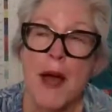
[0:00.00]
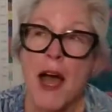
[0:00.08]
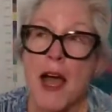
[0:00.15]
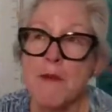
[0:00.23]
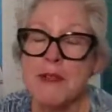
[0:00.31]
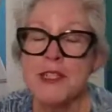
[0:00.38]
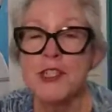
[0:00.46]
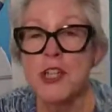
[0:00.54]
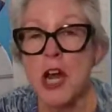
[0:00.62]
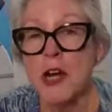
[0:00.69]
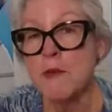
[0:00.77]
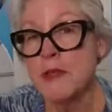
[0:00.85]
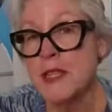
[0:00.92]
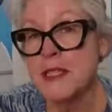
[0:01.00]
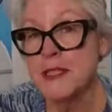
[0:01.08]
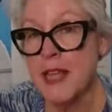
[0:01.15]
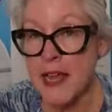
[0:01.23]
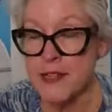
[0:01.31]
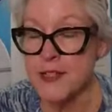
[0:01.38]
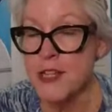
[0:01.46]
I would start with a
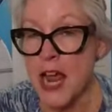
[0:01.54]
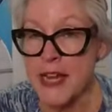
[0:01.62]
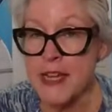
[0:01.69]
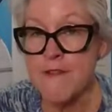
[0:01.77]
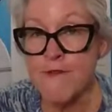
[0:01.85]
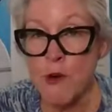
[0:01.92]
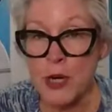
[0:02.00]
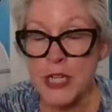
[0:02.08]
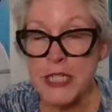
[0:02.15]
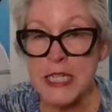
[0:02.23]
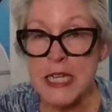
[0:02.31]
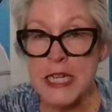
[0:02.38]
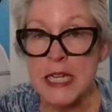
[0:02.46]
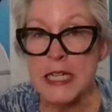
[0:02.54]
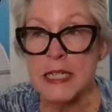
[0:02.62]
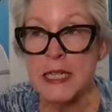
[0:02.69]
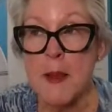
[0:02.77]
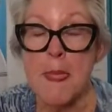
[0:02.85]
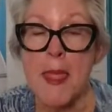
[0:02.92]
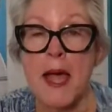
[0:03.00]
size
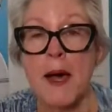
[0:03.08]
90/14